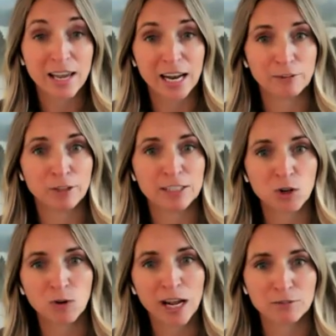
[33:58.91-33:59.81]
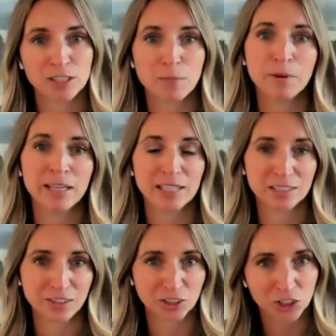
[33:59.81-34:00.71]
and if they don't have somebody
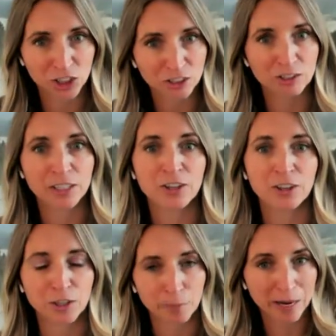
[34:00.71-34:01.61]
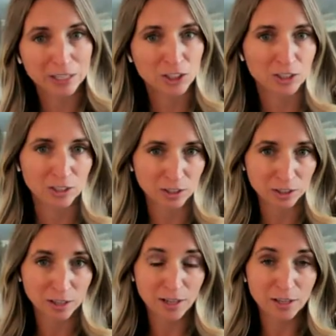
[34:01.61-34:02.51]
as their cheerleader and their mentor and their
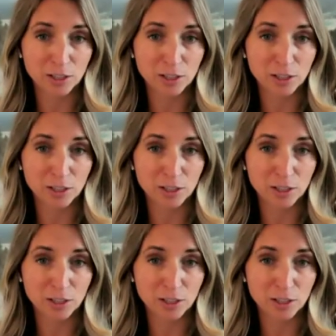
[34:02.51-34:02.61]
their